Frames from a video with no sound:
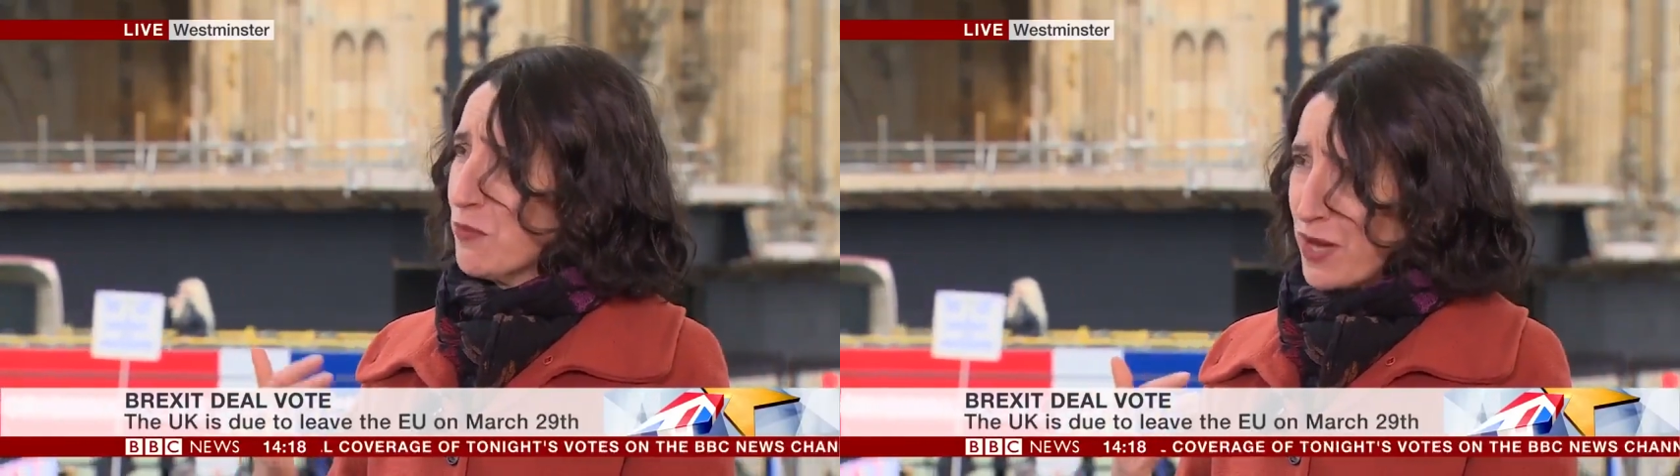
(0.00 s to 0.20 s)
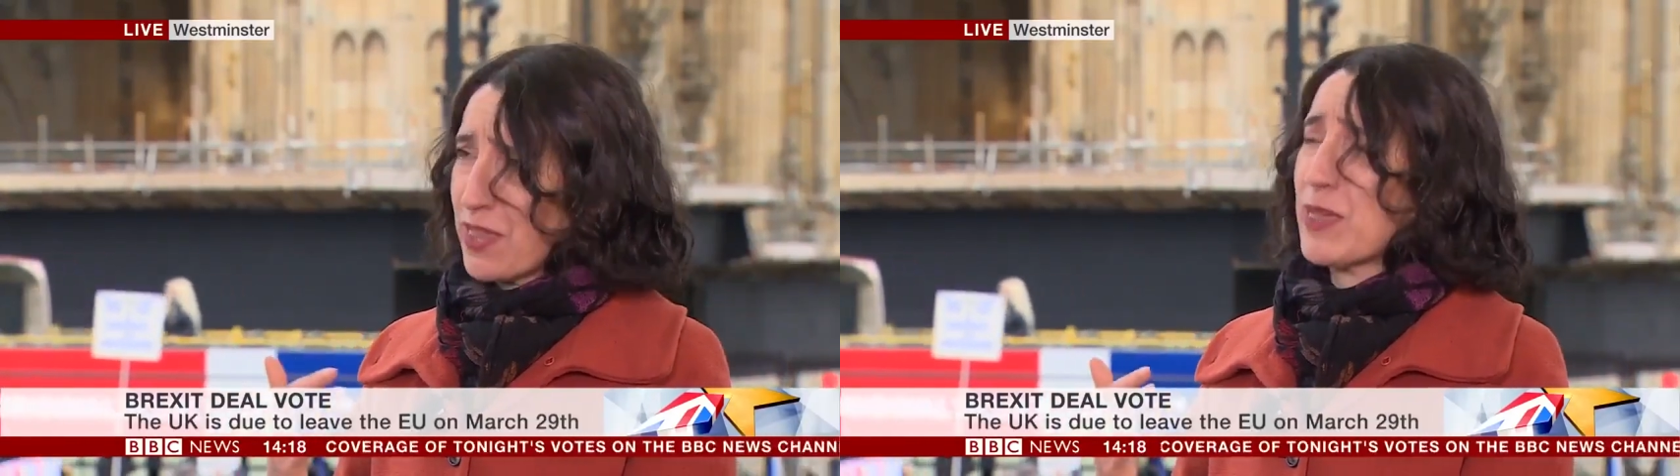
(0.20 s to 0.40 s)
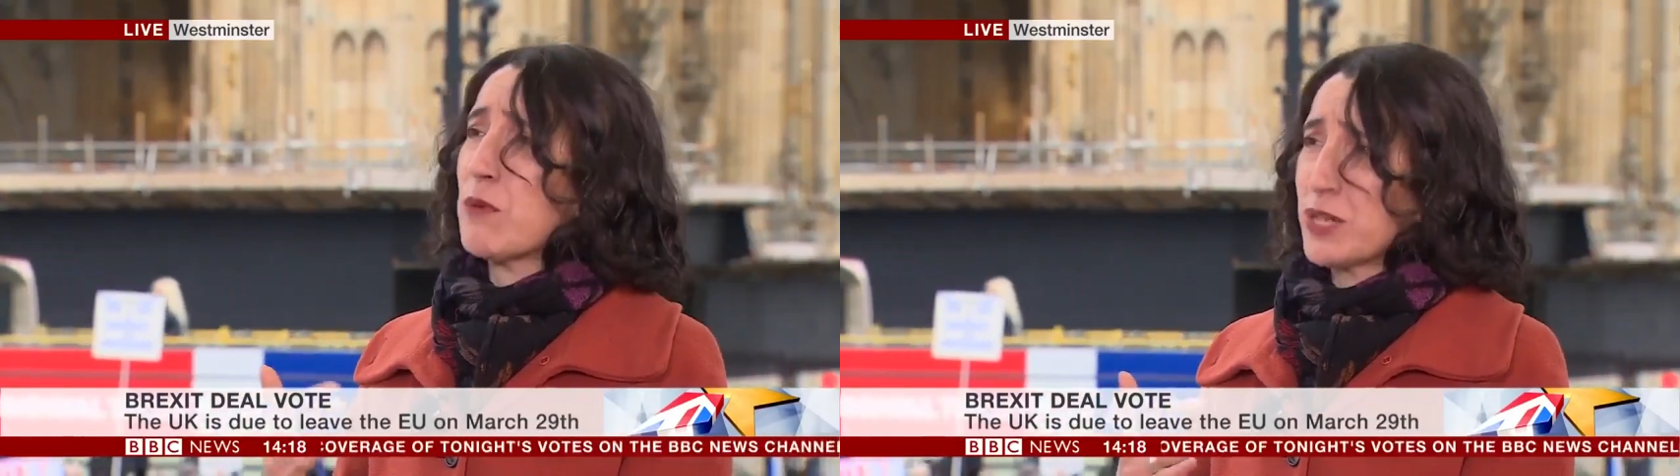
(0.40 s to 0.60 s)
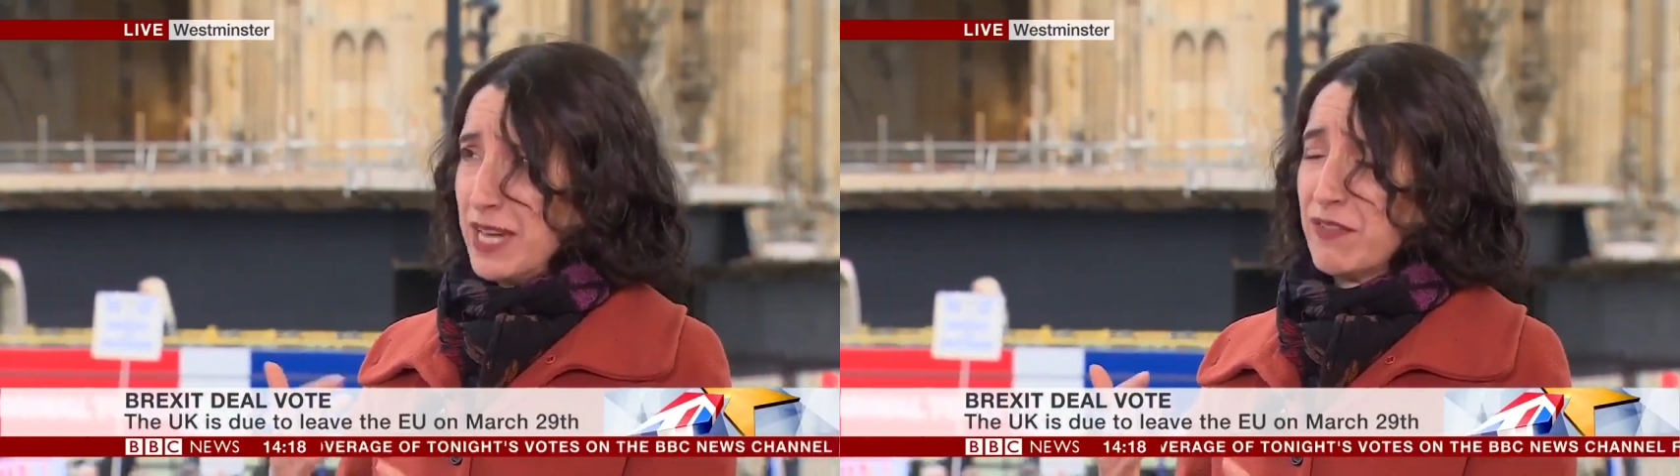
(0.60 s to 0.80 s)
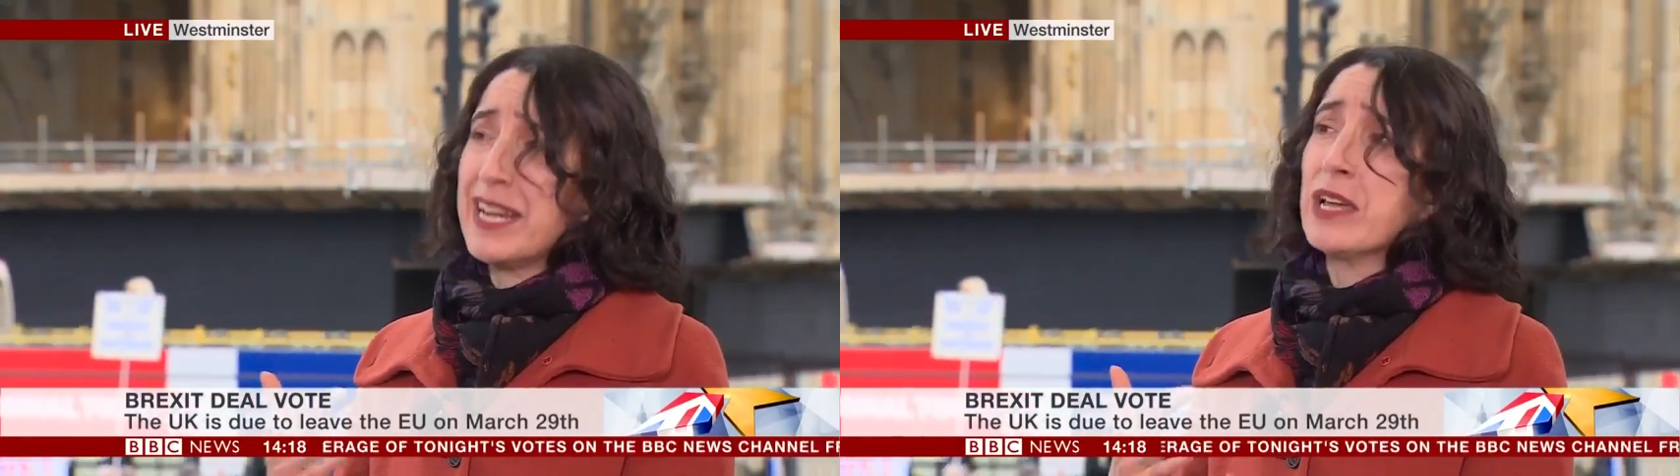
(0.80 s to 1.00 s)
and whether that would
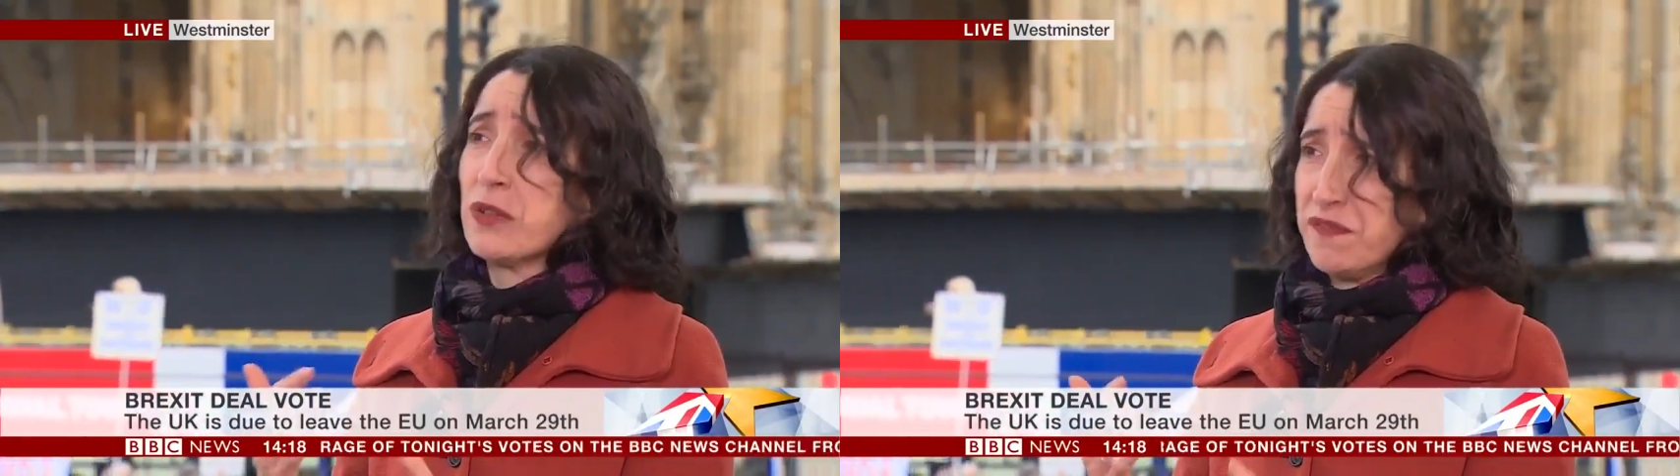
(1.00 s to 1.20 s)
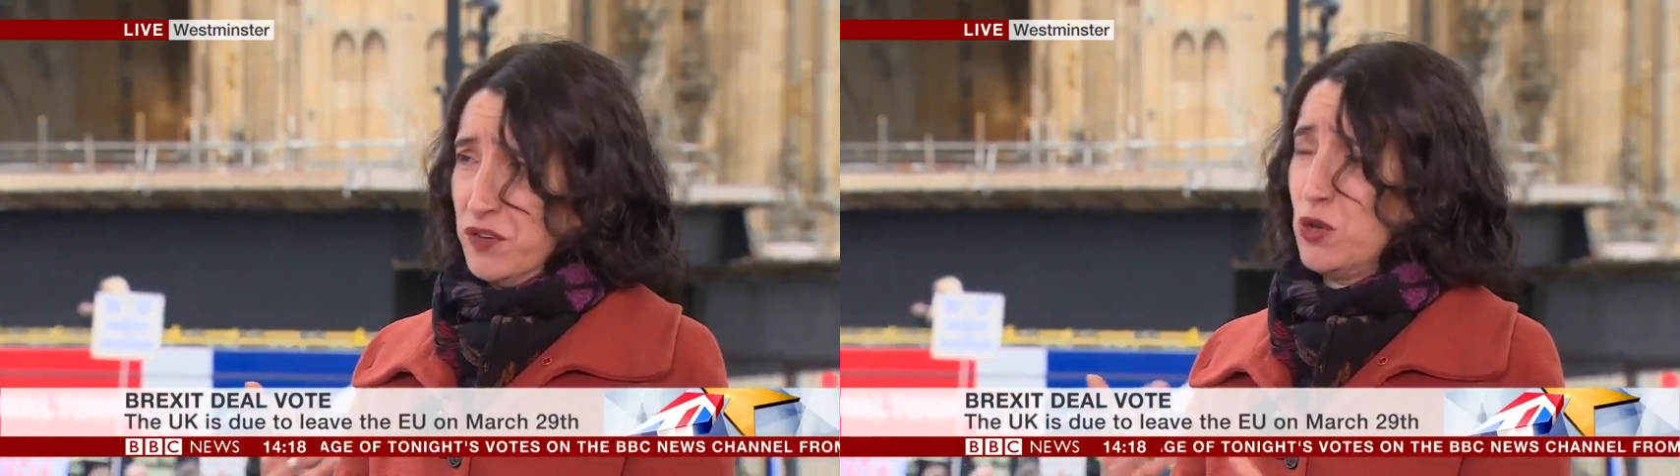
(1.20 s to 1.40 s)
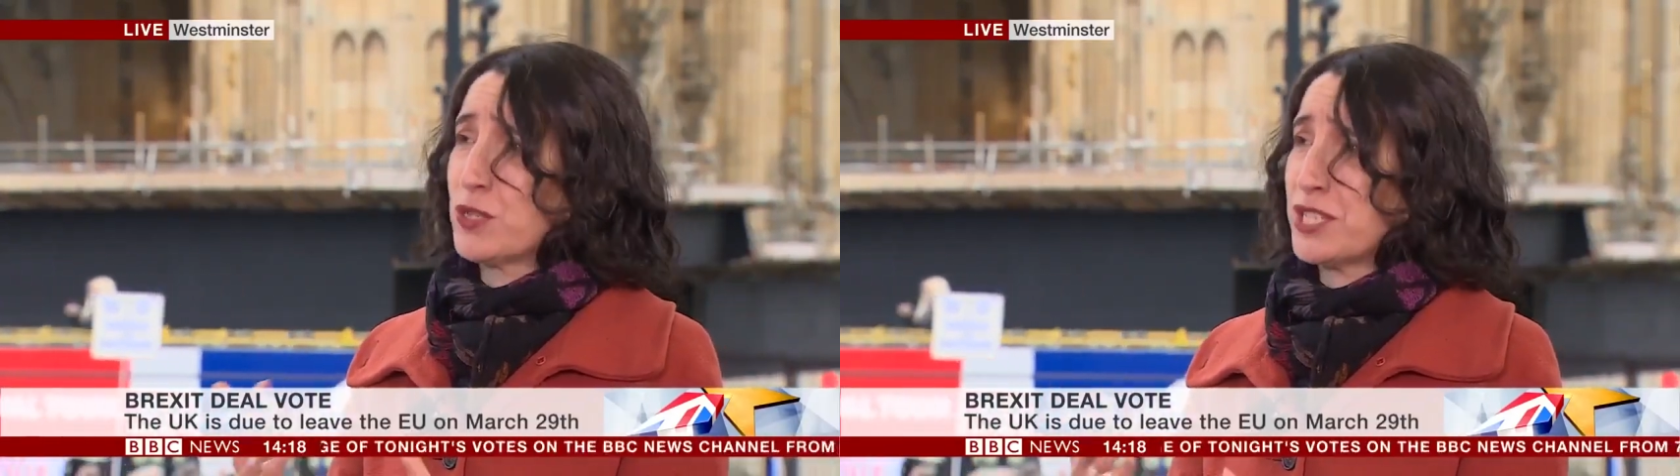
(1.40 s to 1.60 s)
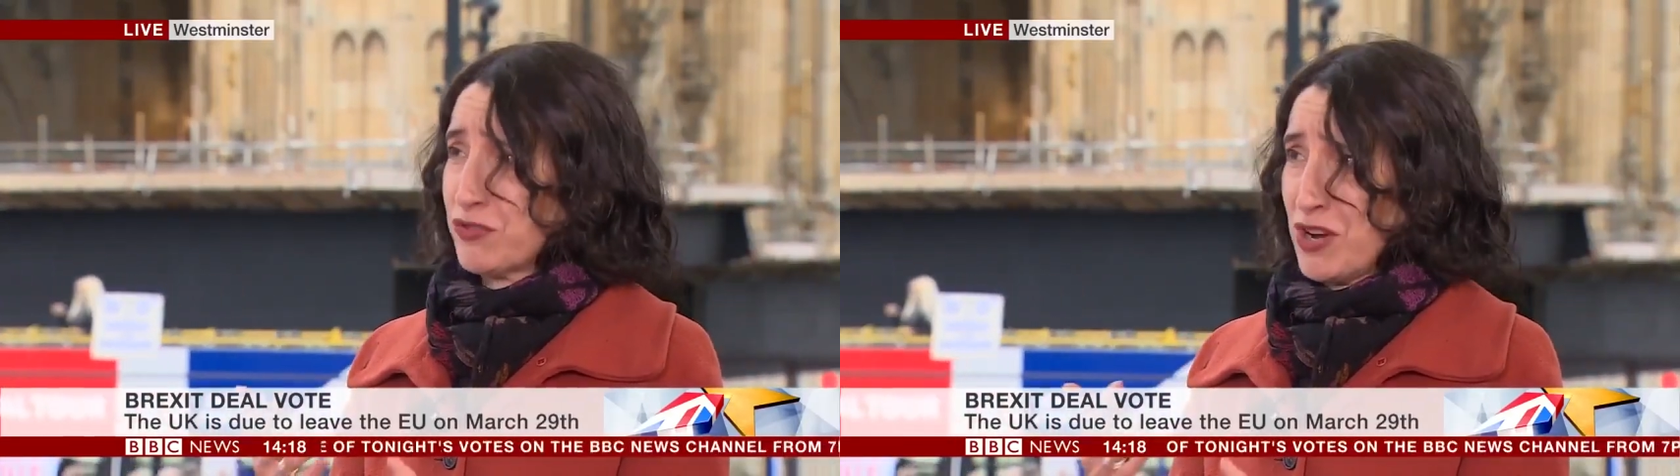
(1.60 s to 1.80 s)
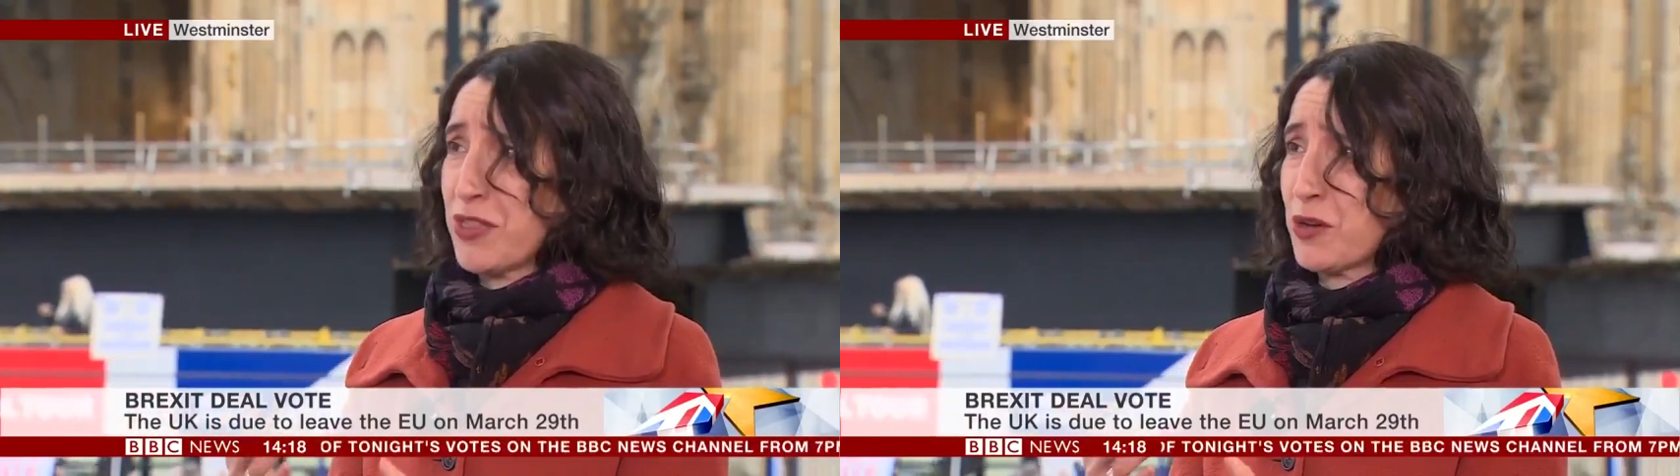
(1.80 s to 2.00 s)
have legal force
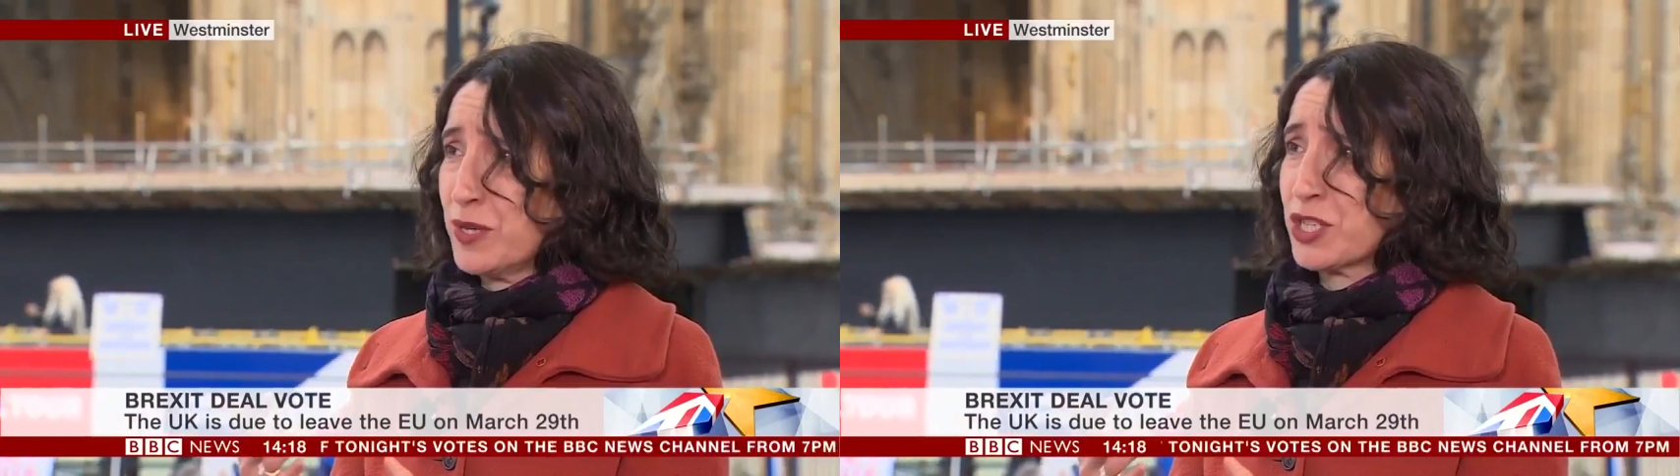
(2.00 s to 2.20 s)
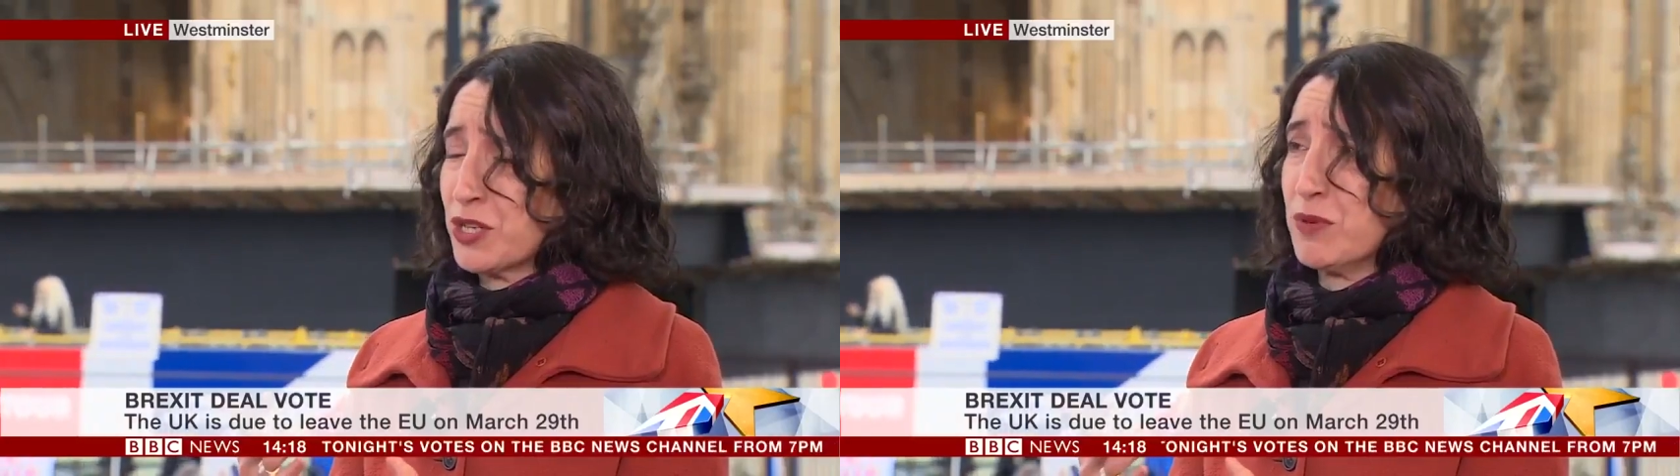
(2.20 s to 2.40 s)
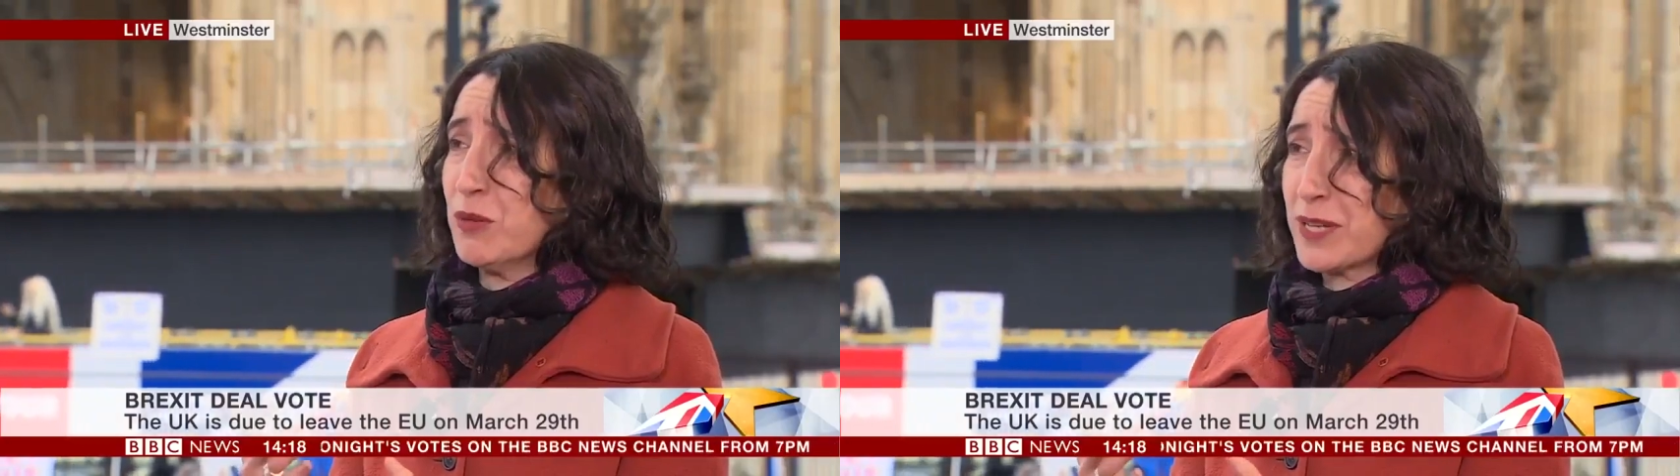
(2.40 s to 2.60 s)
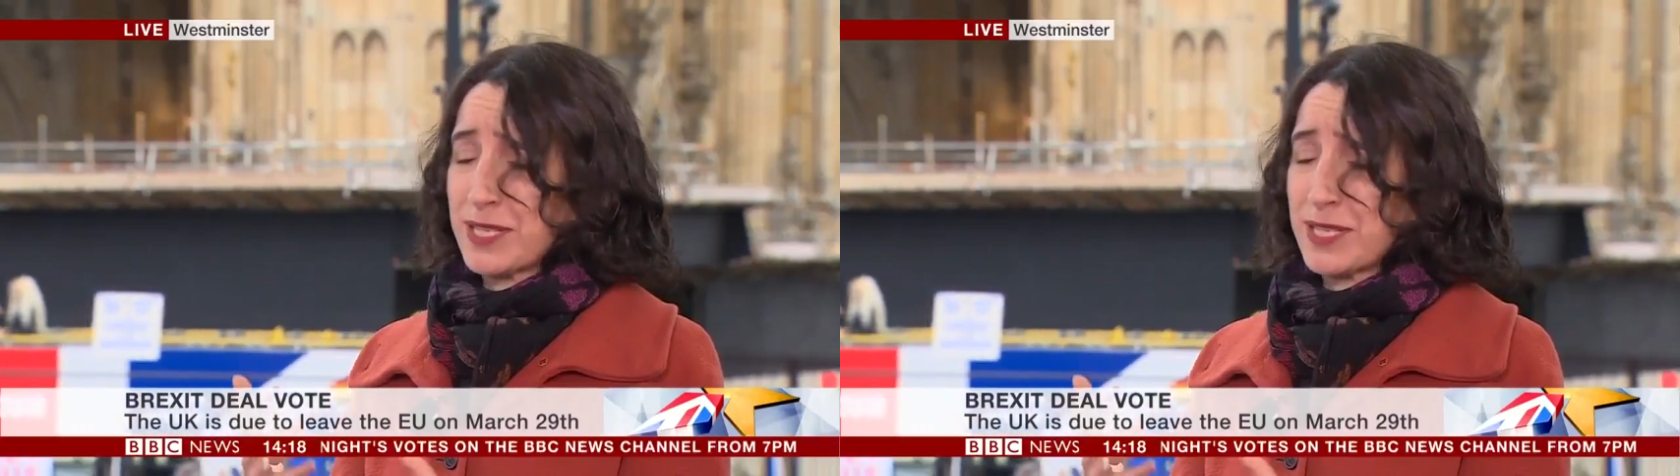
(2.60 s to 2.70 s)
is rather questionable,